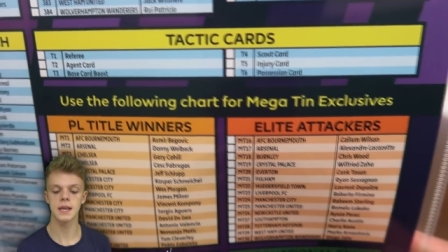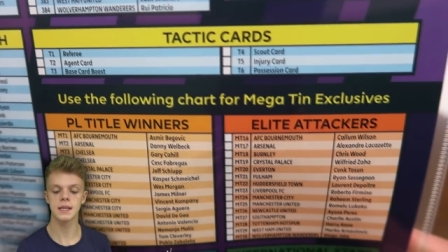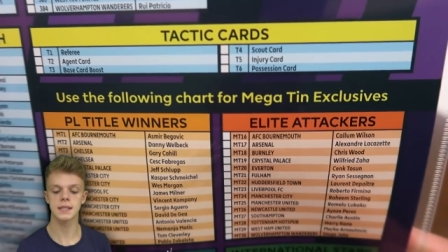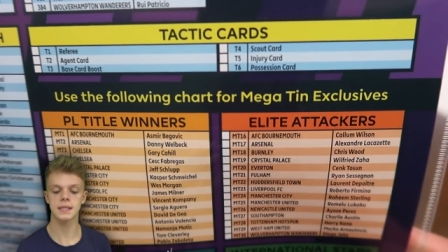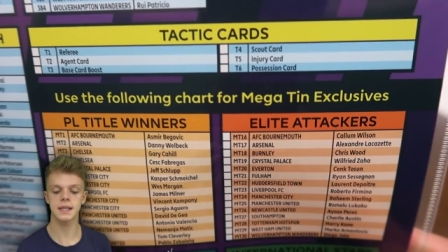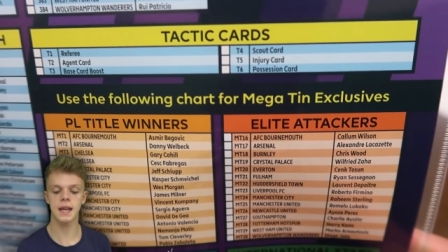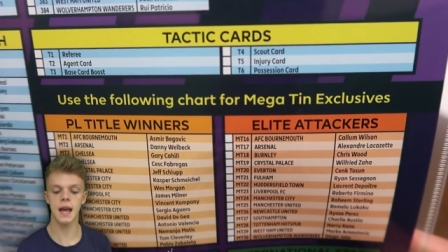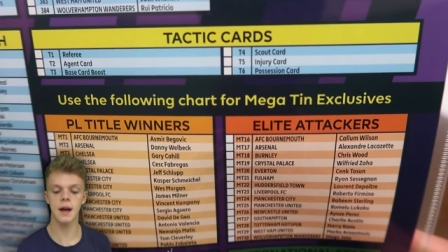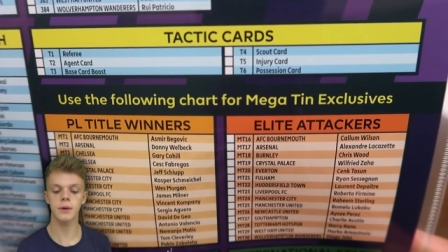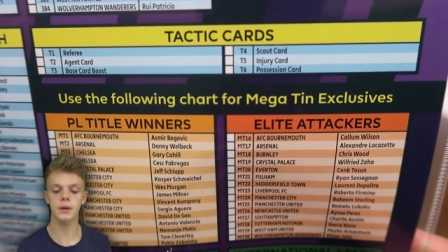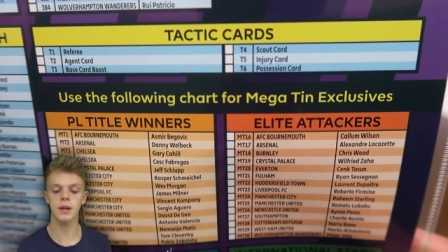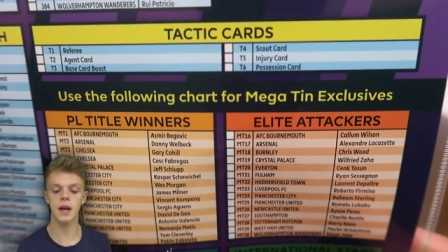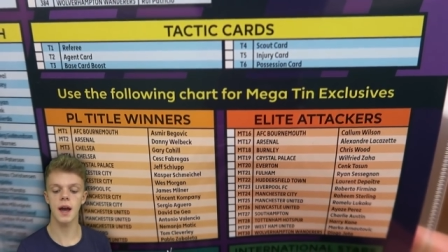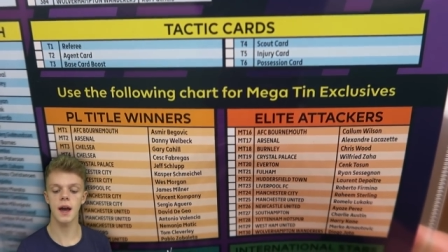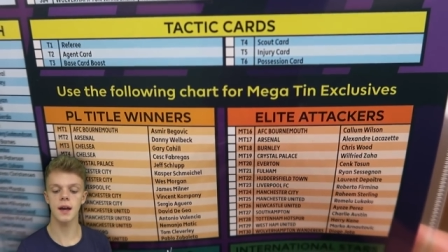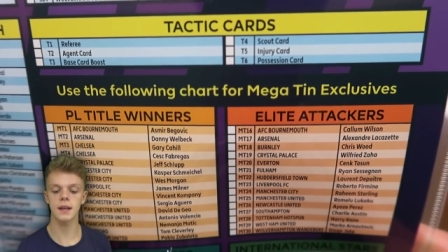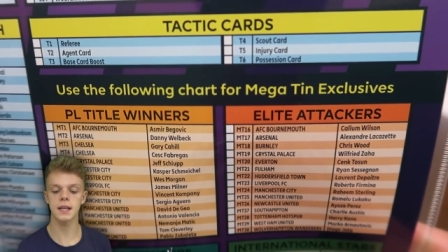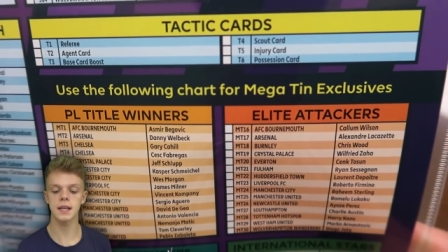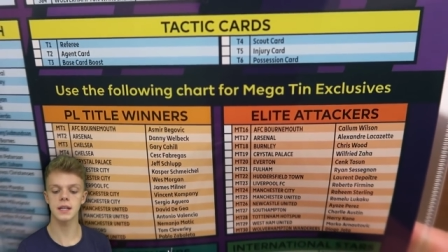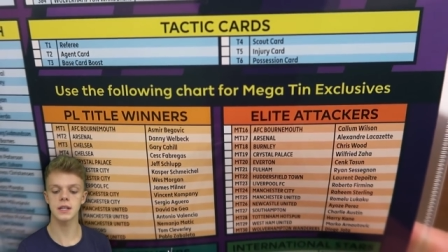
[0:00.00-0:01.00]
scout
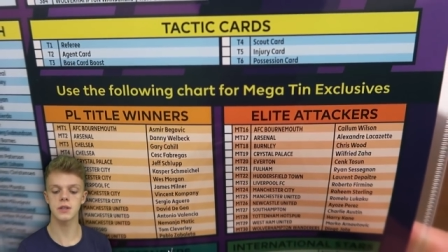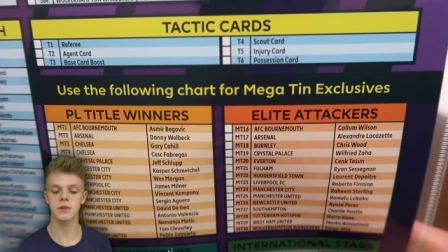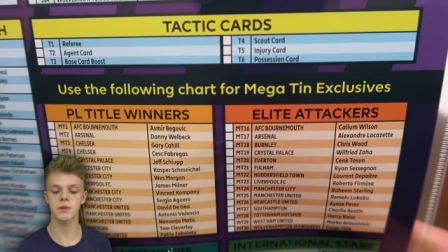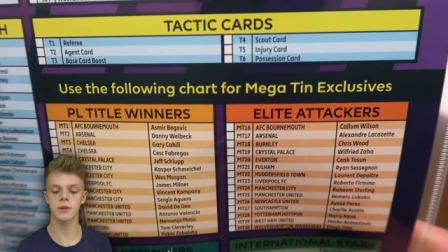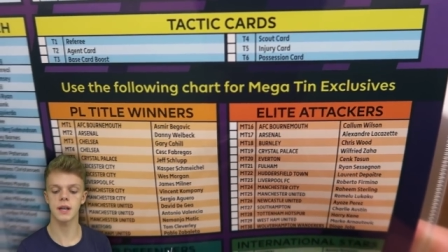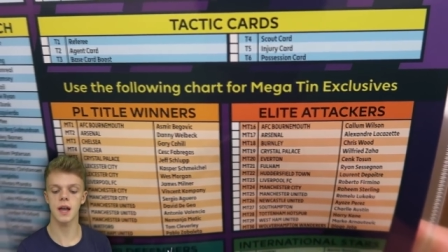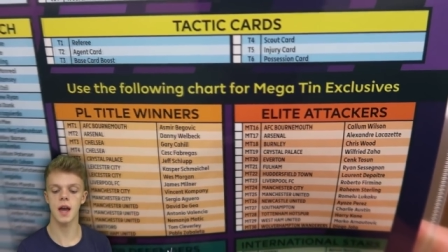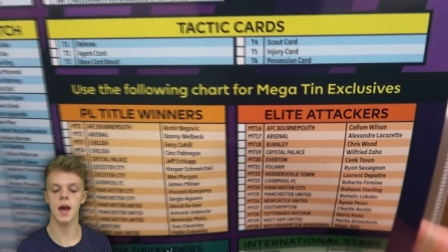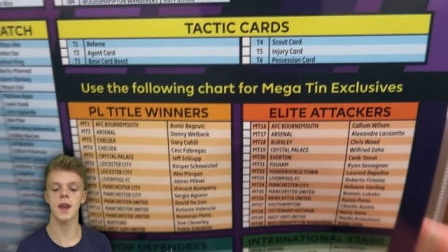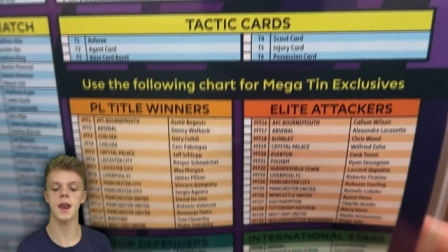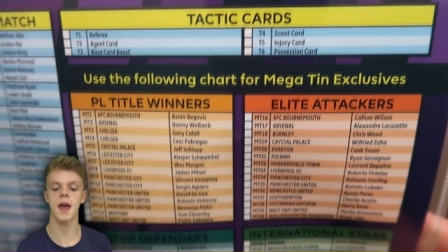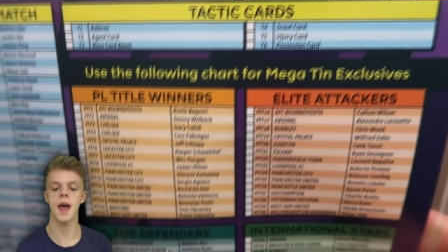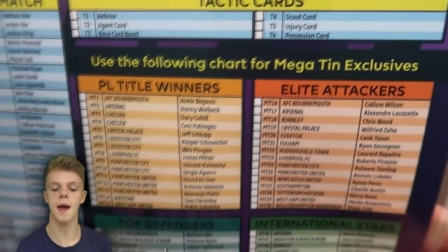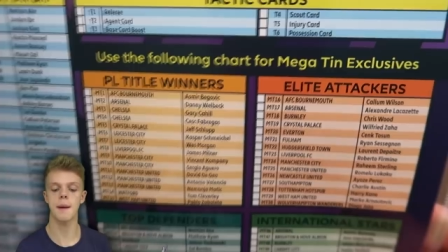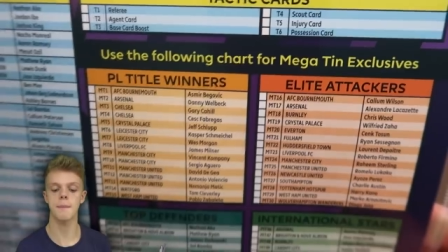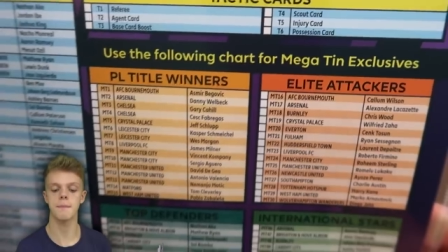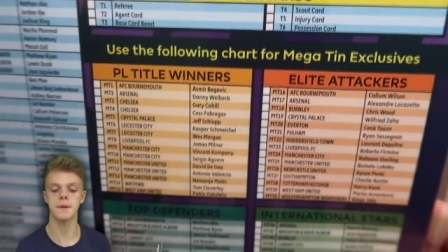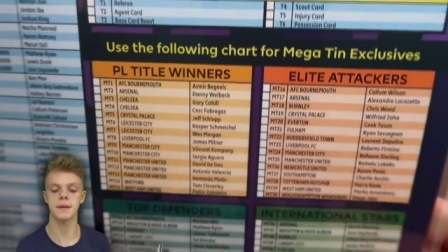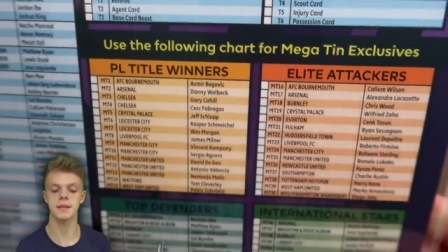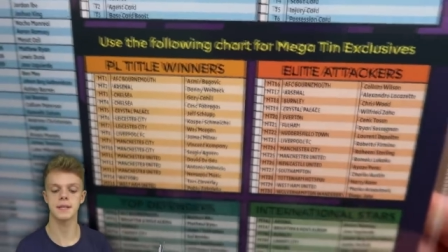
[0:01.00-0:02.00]
card, injury card,
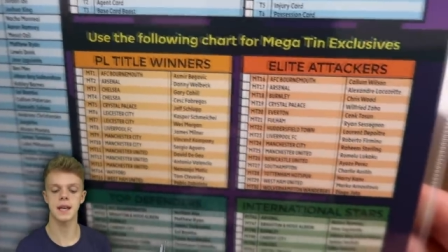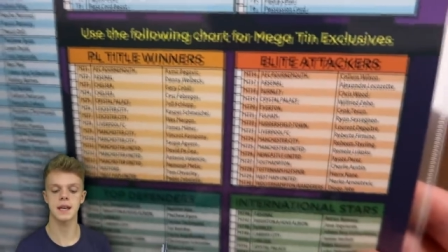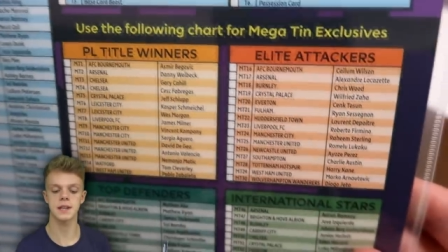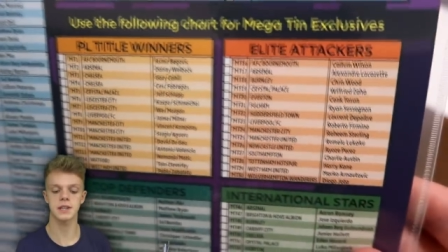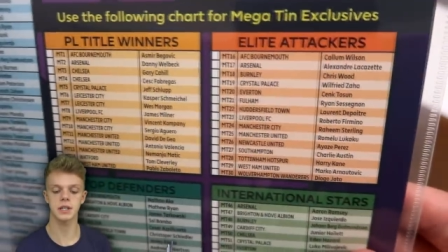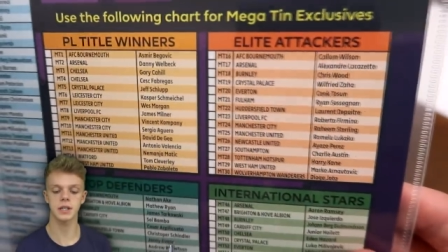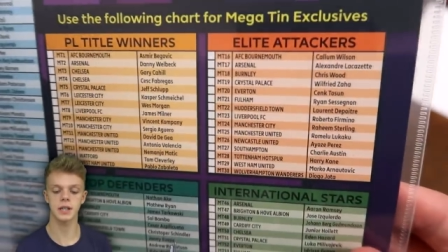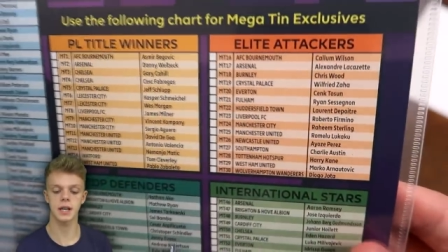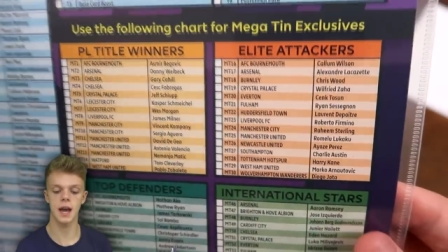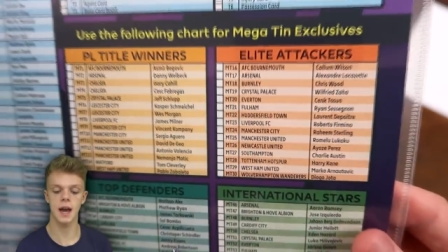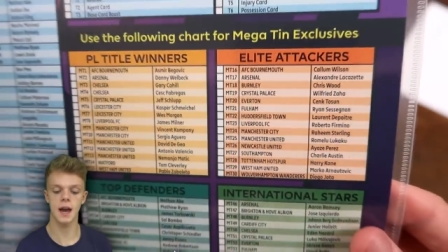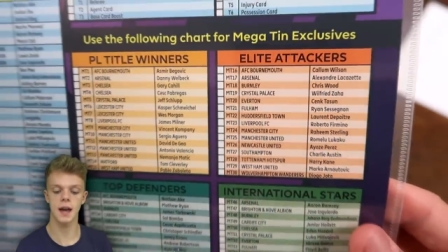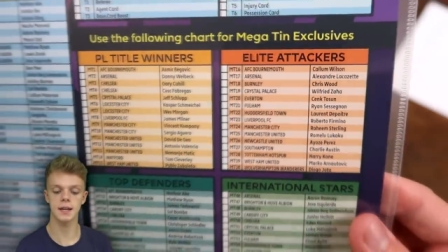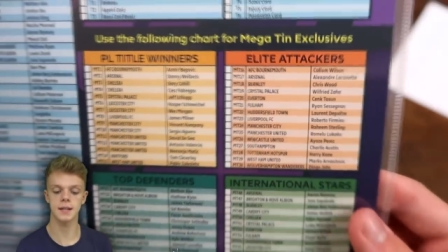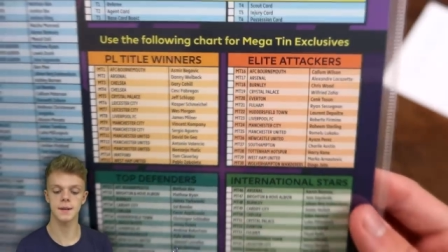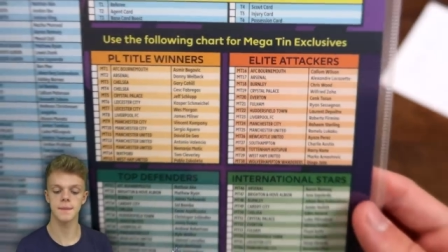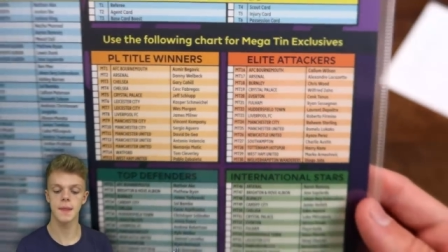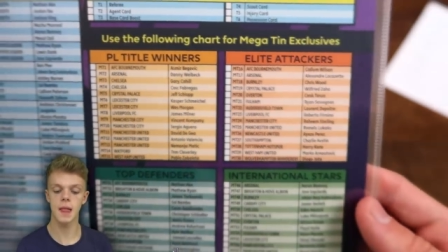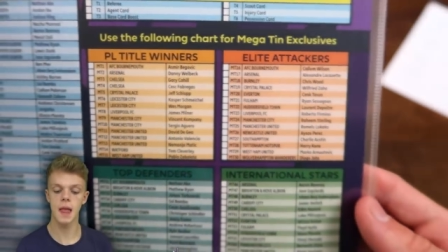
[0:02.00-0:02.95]
and possession card.